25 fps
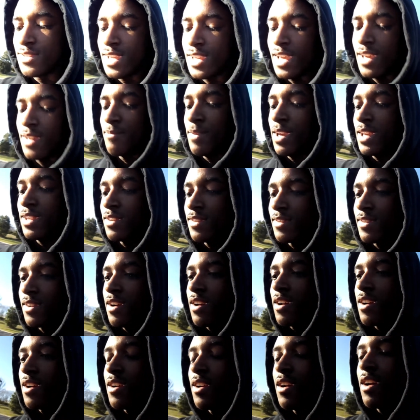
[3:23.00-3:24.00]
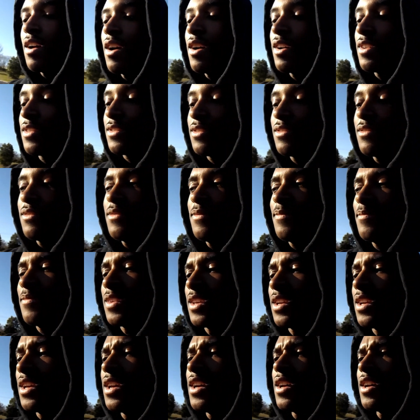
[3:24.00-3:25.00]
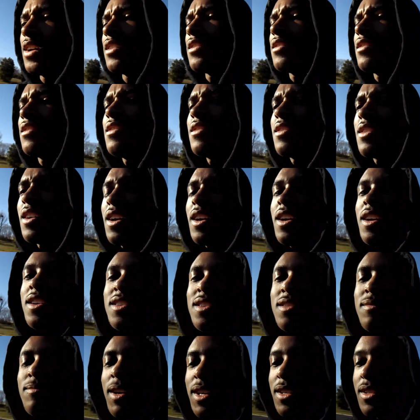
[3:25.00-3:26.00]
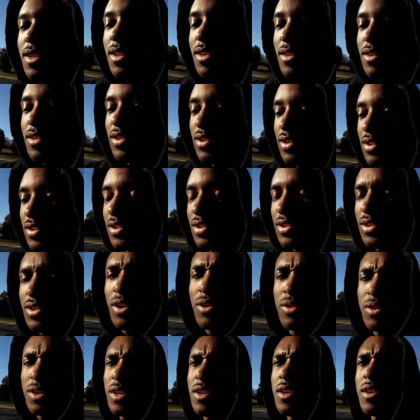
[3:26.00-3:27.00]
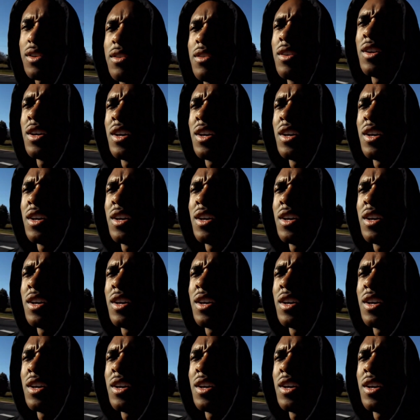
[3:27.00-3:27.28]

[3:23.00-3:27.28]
that make this car awesome. It's like, it just makes it so good.